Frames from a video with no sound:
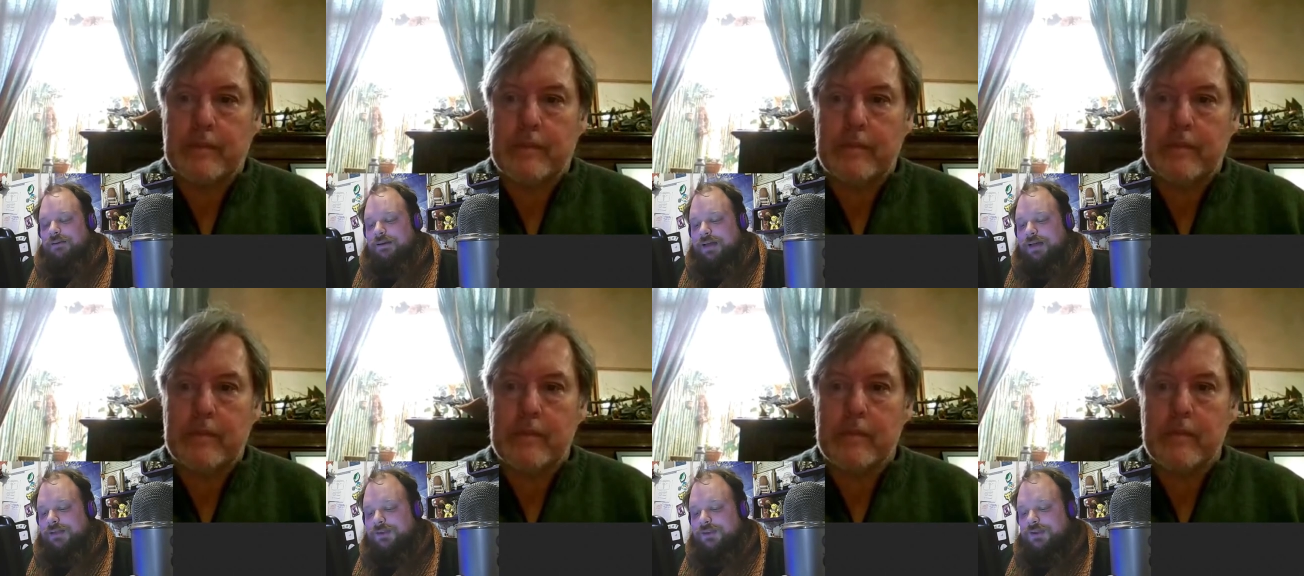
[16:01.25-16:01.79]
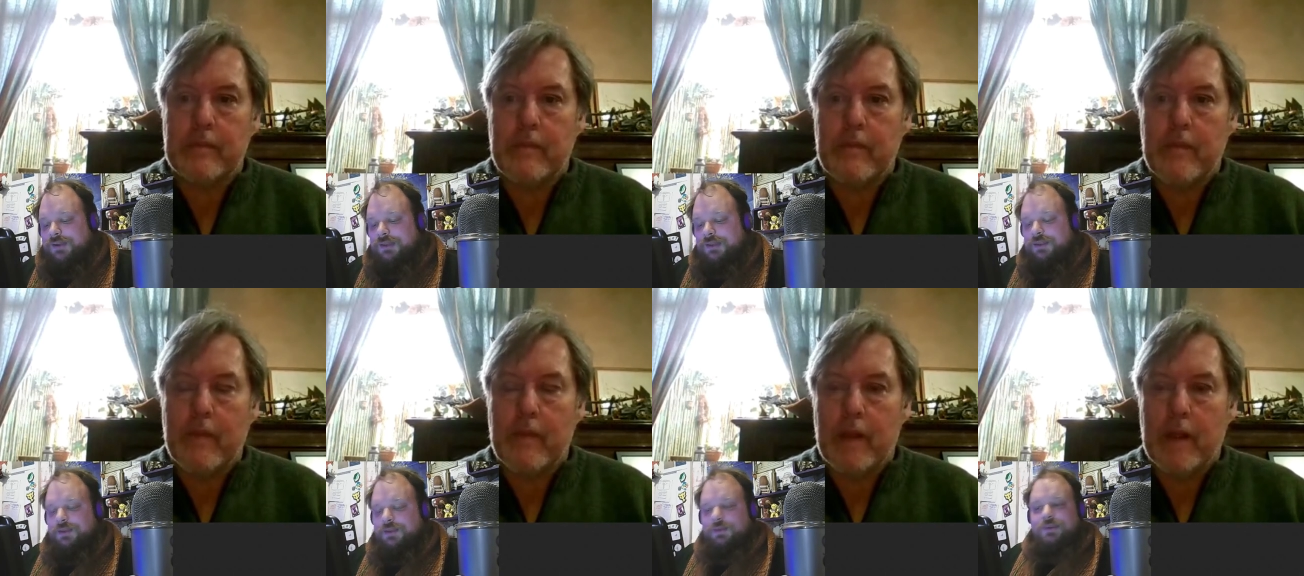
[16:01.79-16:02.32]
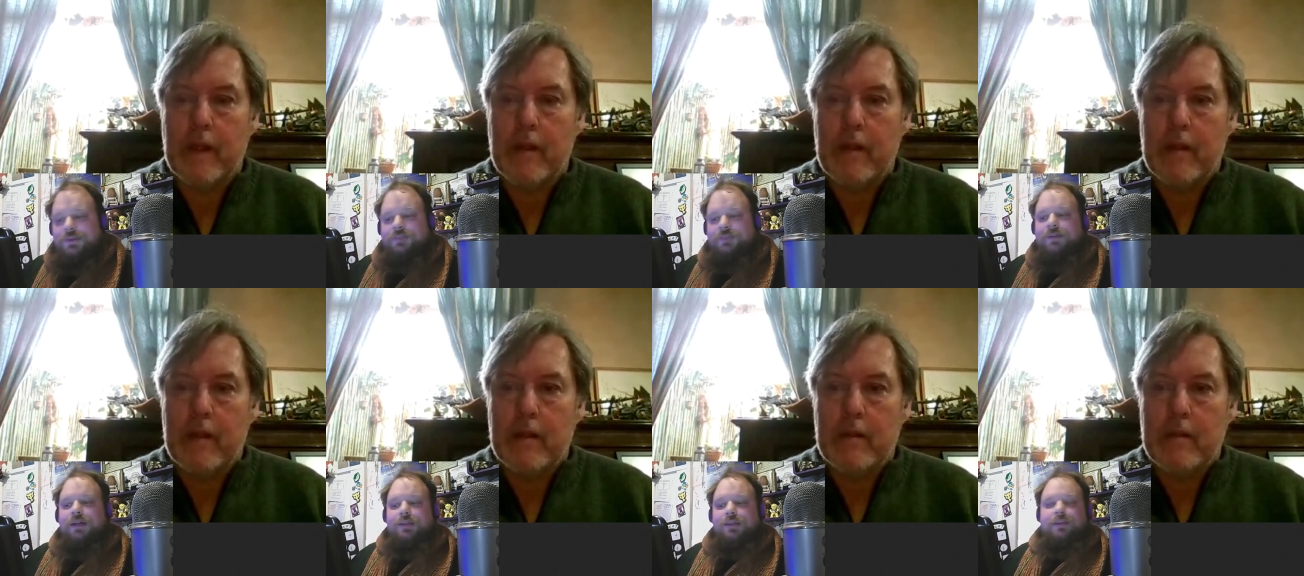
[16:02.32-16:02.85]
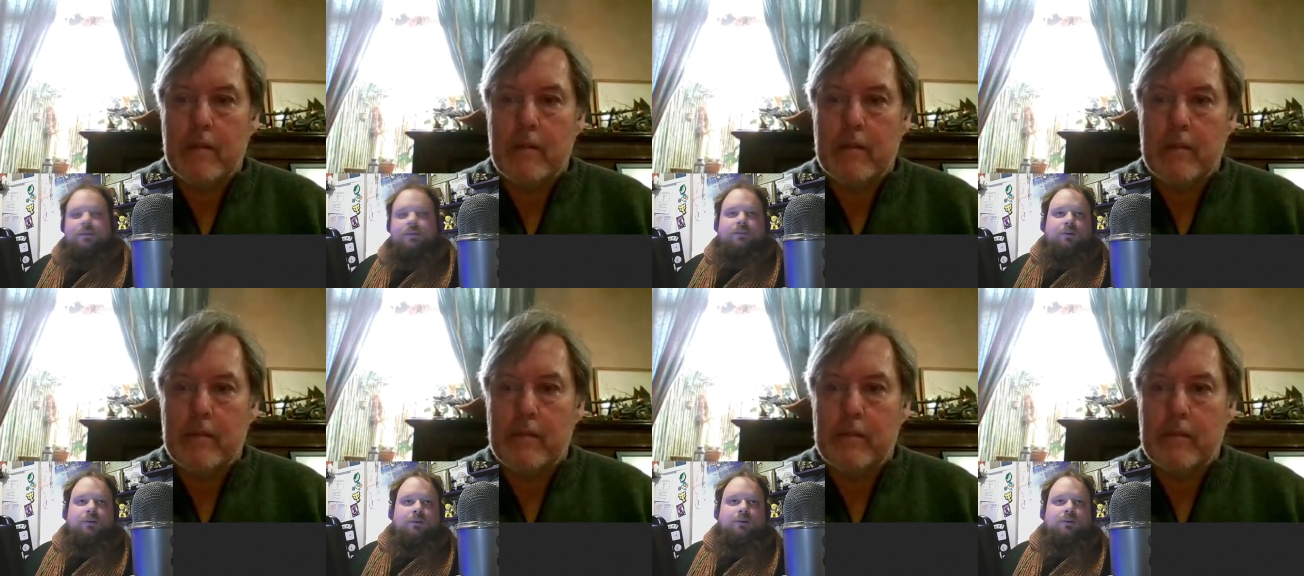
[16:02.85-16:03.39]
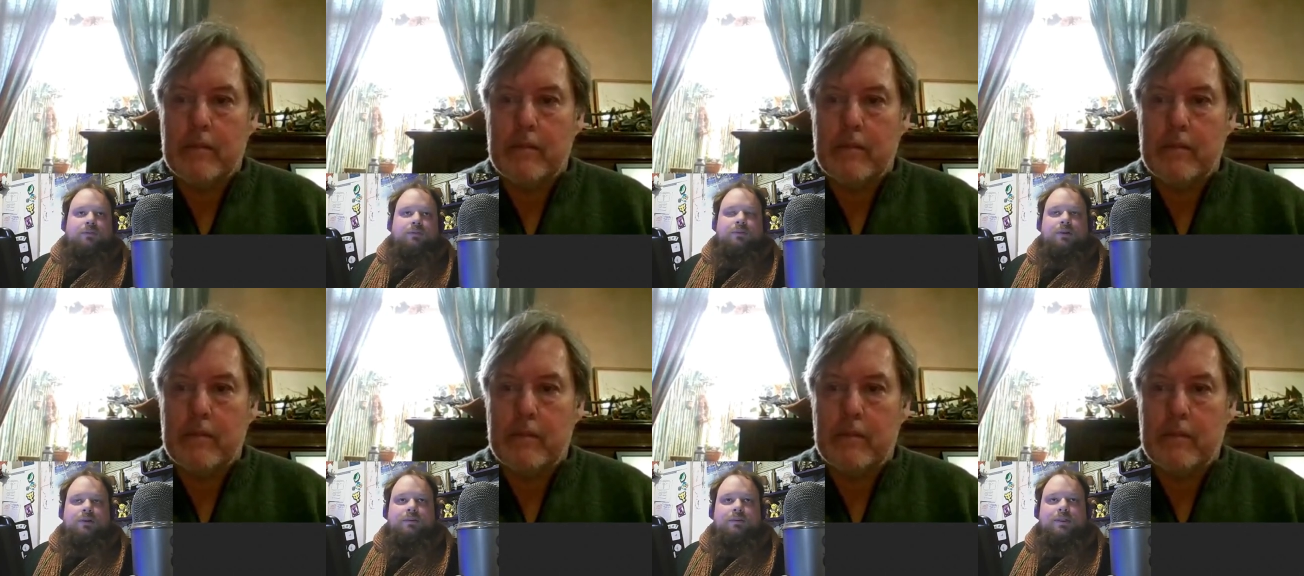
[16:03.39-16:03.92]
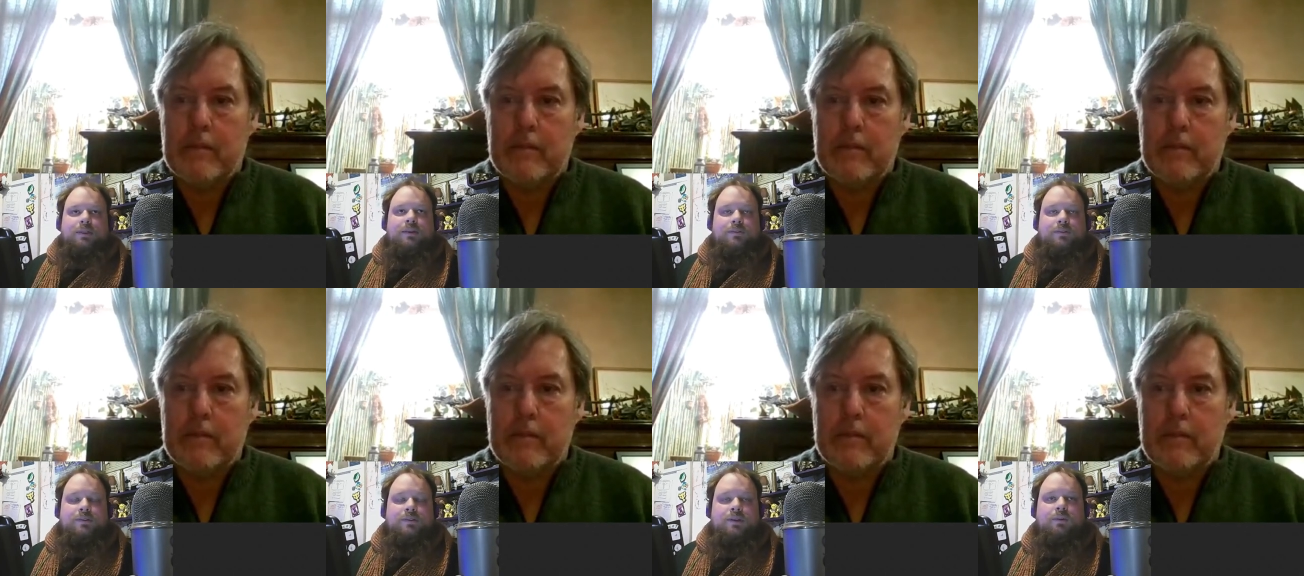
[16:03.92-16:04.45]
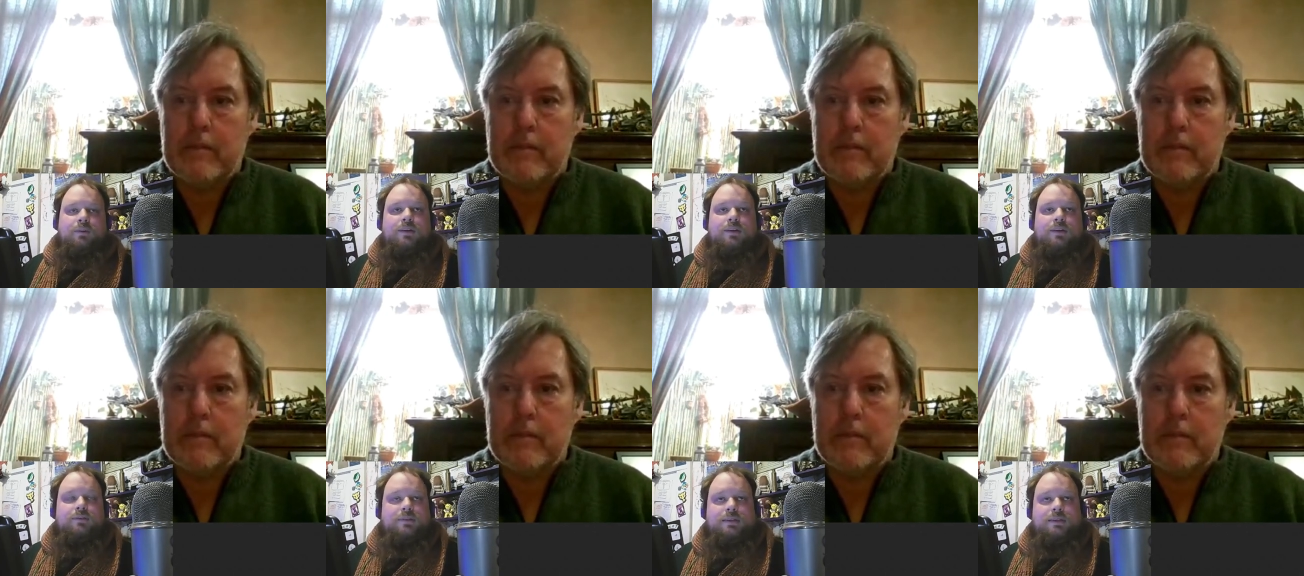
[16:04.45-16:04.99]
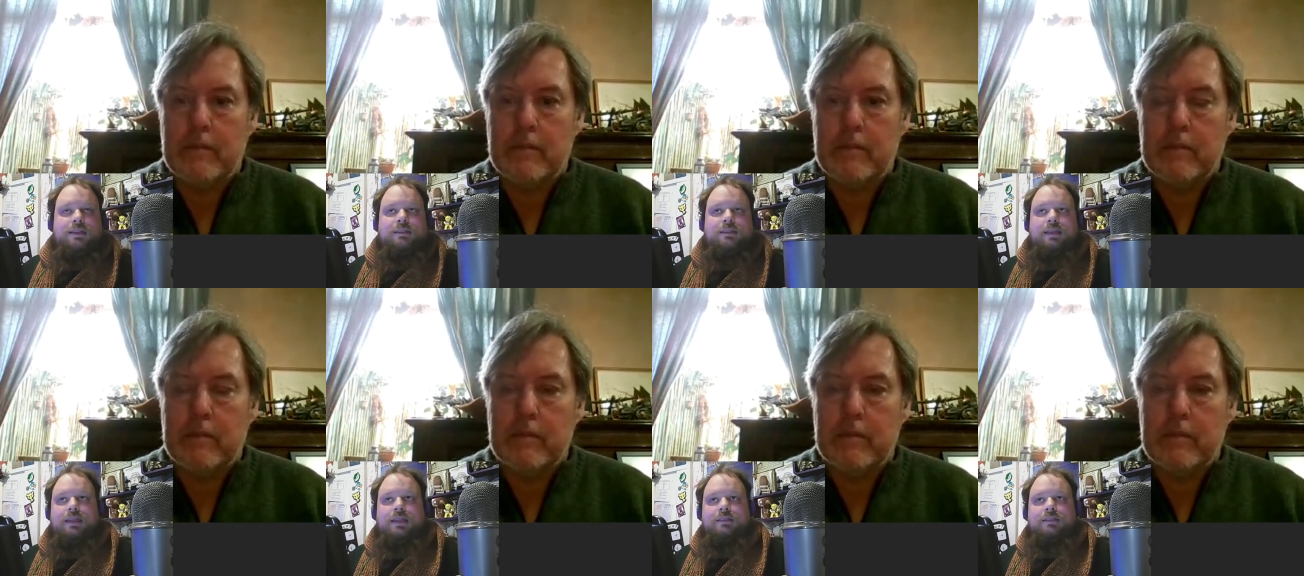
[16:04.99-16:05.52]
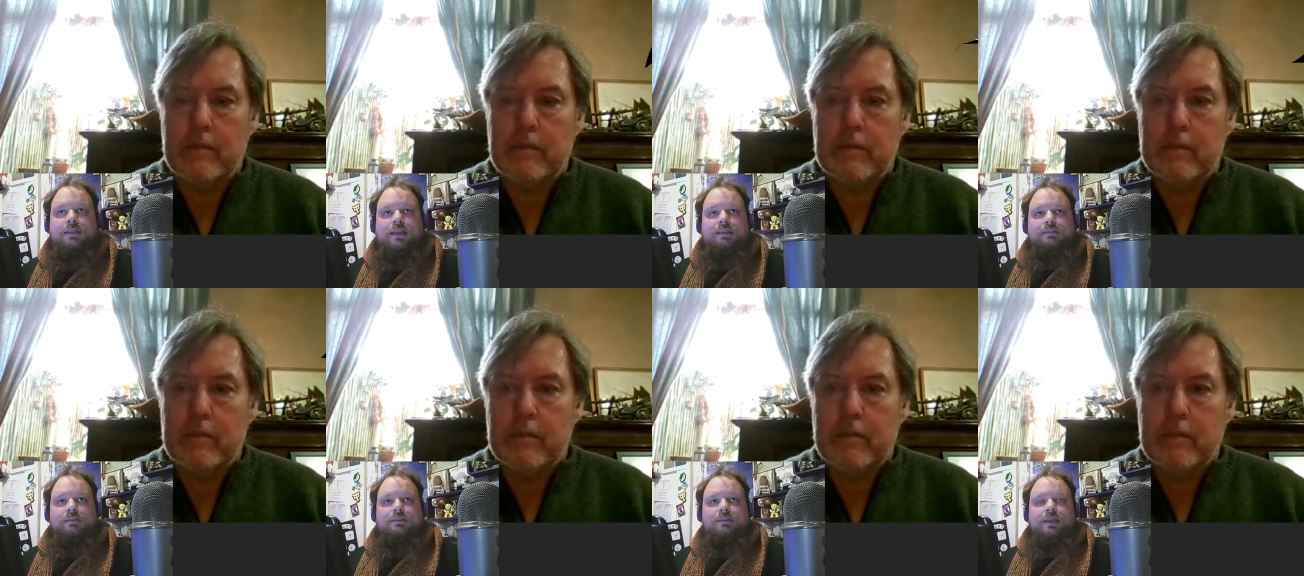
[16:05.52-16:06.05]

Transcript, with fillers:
Speaker 1: and so actually there, there is a value for, for, for those of us who are interested in in, in,